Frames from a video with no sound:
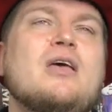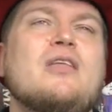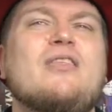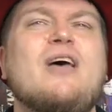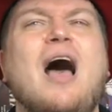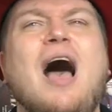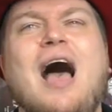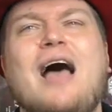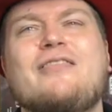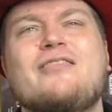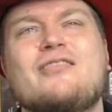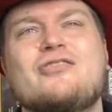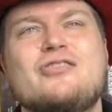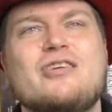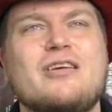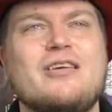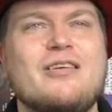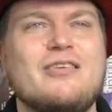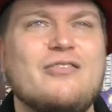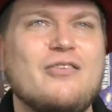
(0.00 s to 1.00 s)
The
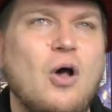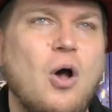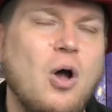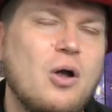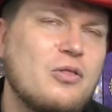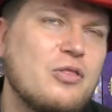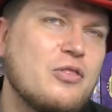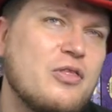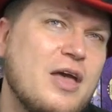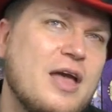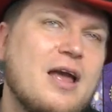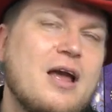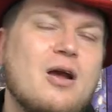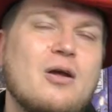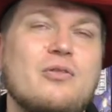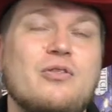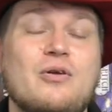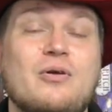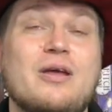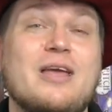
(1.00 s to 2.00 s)
hostages are
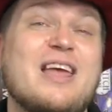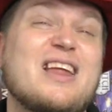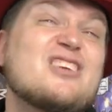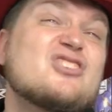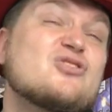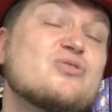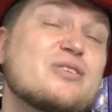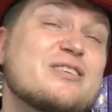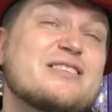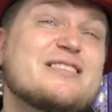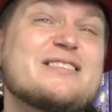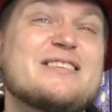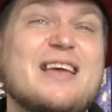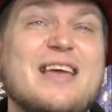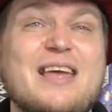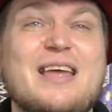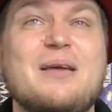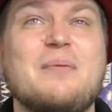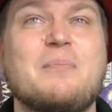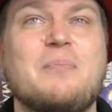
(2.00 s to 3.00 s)
there, they're
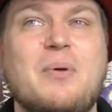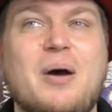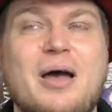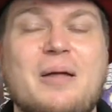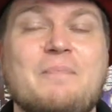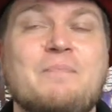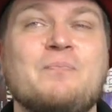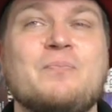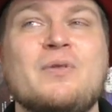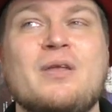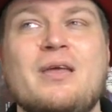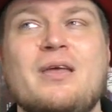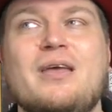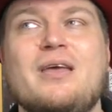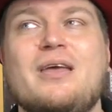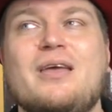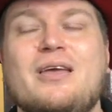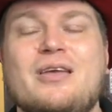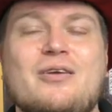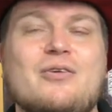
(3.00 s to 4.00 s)
interesting, but
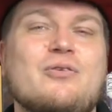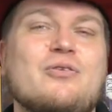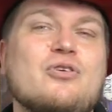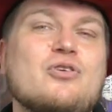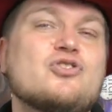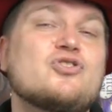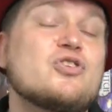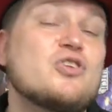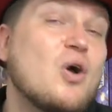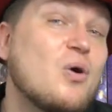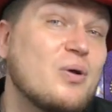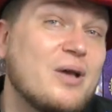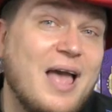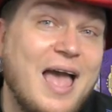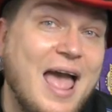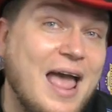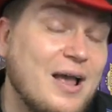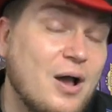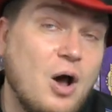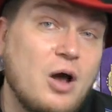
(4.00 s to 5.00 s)
you usually don't
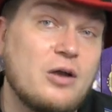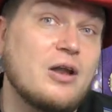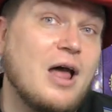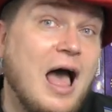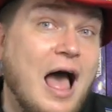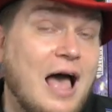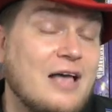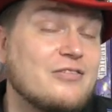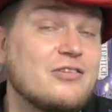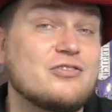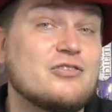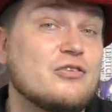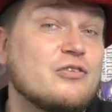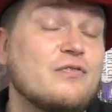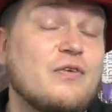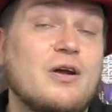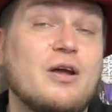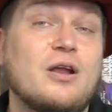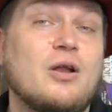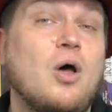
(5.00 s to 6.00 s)
hang on to hostages
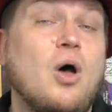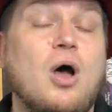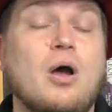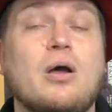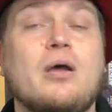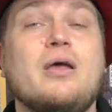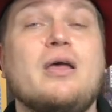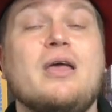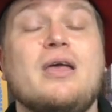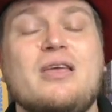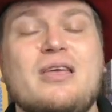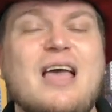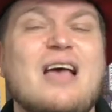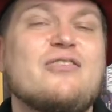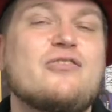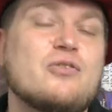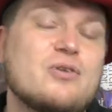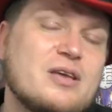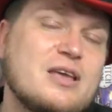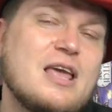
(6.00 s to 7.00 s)
very long.
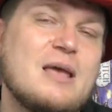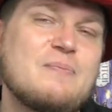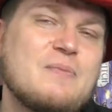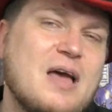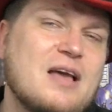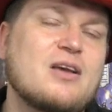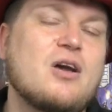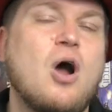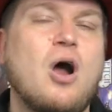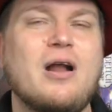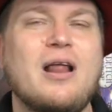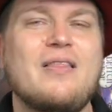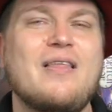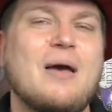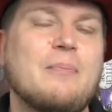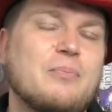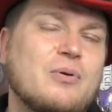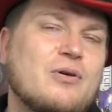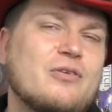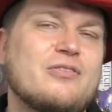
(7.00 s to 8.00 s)
Yes, you can keep that card out of
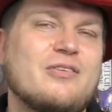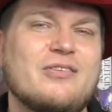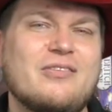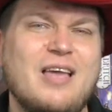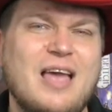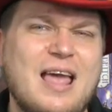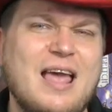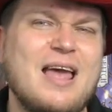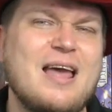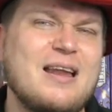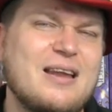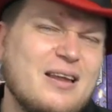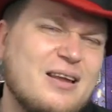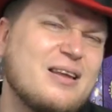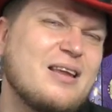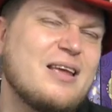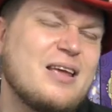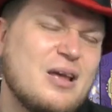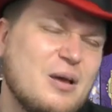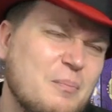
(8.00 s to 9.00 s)
that person's hand,
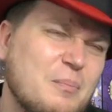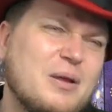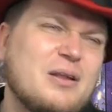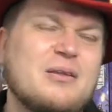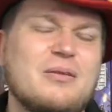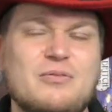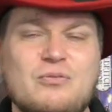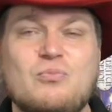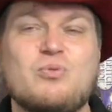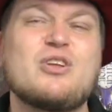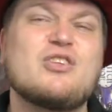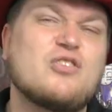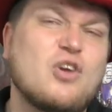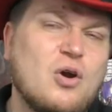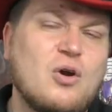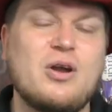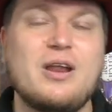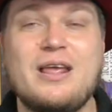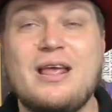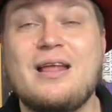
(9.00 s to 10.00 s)
and but
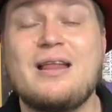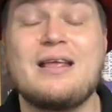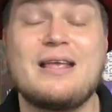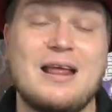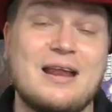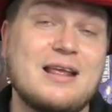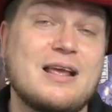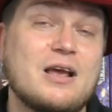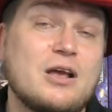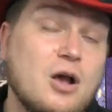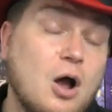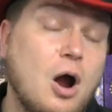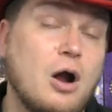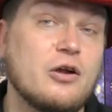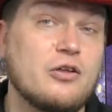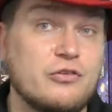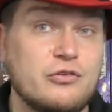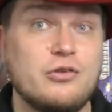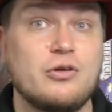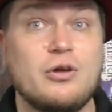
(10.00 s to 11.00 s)
returning it, getting a
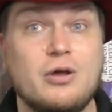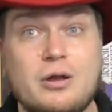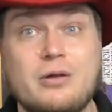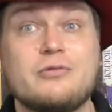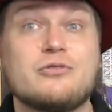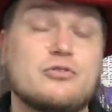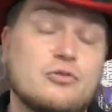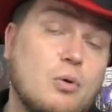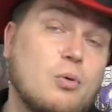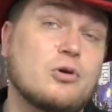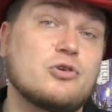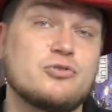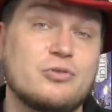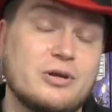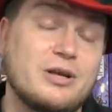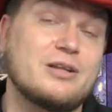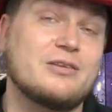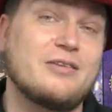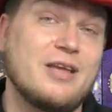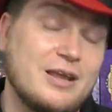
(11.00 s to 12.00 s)
card is good.
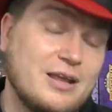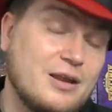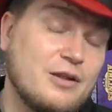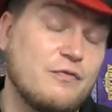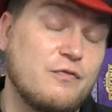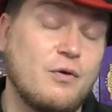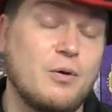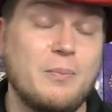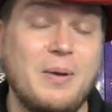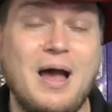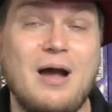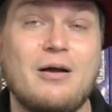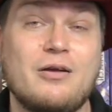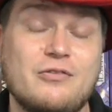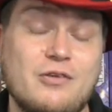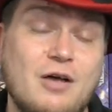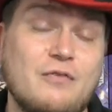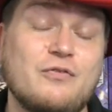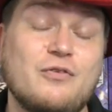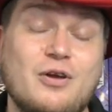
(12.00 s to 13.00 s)
Torturing it, taking the four
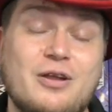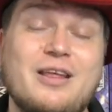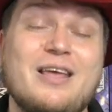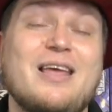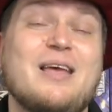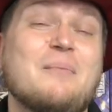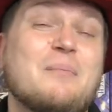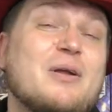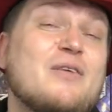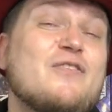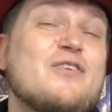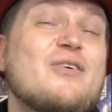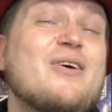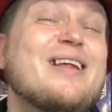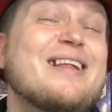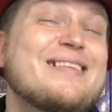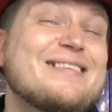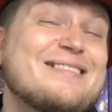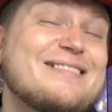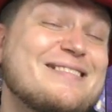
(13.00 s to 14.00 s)
powers off, good. But if you
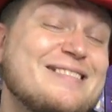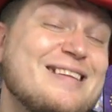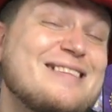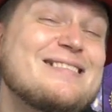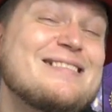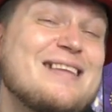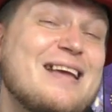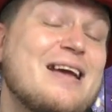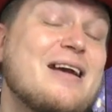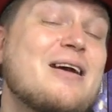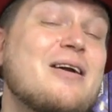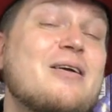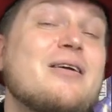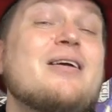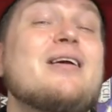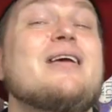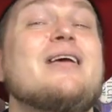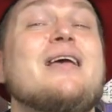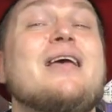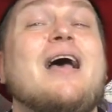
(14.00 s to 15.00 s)
let it sit there,
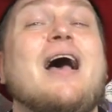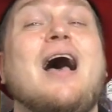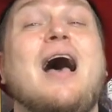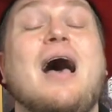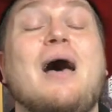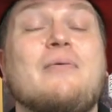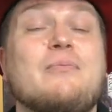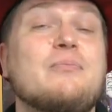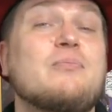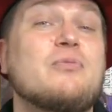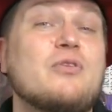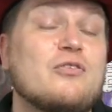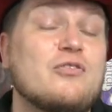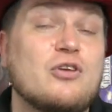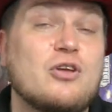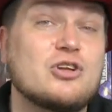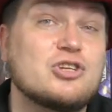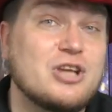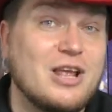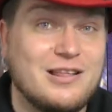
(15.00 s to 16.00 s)
uh, there's a
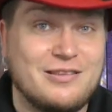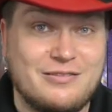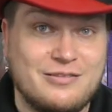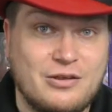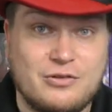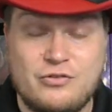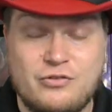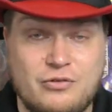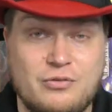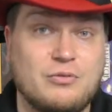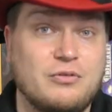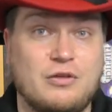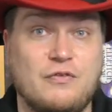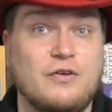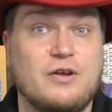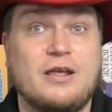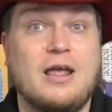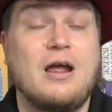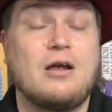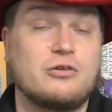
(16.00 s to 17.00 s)
good chance there's
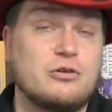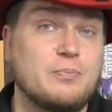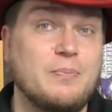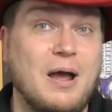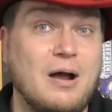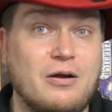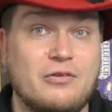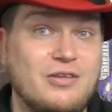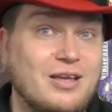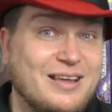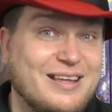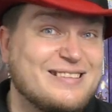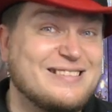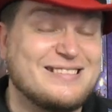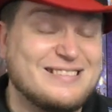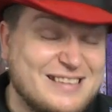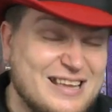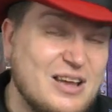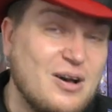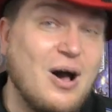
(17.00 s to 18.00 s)
different character powers that can
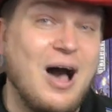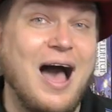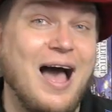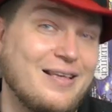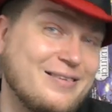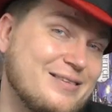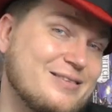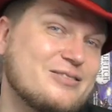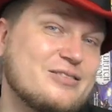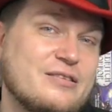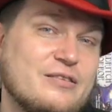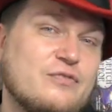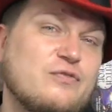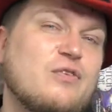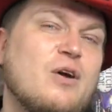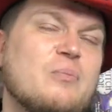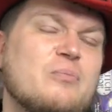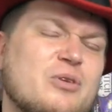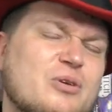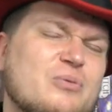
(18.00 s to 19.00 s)
steal hostages
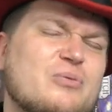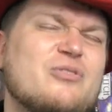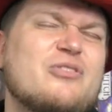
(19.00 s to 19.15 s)
from you.